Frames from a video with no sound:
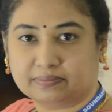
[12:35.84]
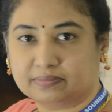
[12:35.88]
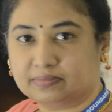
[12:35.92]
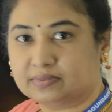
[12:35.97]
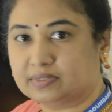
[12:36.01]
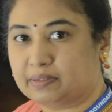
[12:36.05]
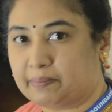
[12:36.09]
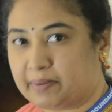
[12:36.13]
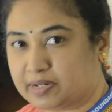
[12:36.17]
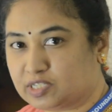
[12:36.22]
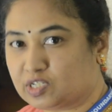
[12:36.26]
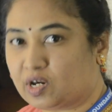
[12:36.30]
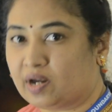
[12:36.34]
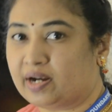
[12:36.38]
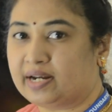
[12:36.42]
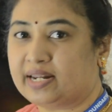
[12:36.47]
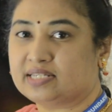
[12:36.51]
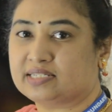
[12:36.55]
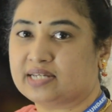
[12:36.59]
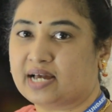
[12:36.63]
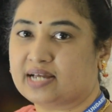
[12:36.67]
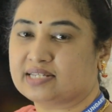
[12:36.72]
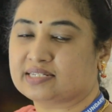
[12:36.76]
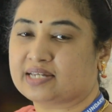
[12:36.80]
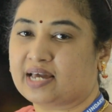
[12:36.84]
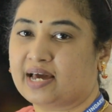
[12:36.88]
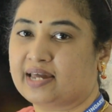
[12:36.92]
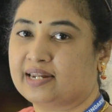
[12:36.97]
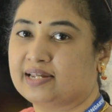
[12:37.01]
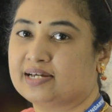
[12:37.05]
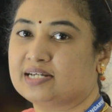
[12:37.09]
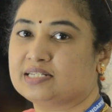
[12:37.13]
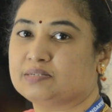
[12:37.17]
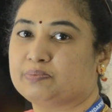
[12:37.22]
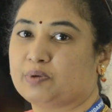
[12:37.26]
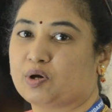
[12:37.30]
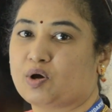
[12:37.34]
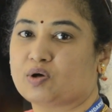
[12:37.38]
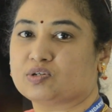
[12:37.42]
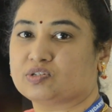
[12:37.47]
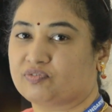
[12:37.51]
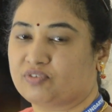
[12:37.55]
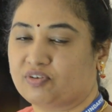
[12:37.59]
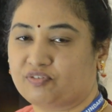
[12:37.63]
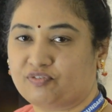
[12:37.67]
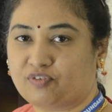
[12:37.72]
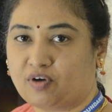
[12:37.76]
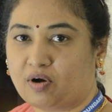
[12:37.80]
the majority charge carriers because
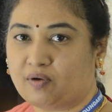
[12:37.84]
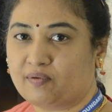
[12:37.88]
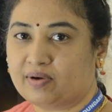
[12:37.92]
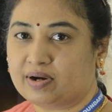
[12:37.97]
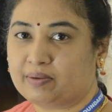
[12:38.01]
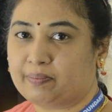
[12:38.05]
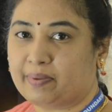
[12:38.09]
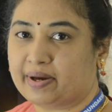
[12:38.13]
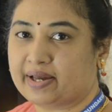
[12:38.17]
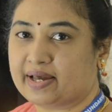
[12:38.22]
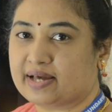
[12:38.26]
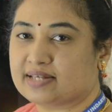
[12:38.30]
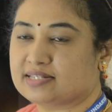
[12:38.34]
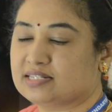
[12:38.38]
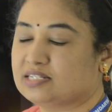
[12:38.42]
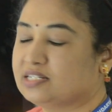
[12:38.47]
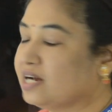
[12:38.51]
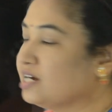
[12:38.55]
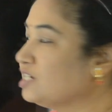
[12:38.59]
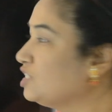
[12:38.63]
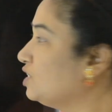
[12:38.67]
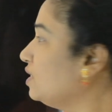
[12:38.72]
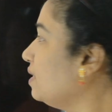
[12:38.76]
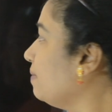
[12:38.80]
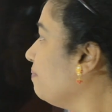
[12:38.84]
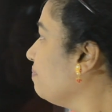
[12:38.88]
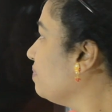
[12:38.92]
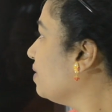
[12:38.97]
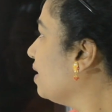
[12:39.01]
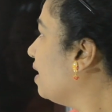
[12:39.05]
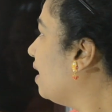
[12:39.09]
of the forward bias junction,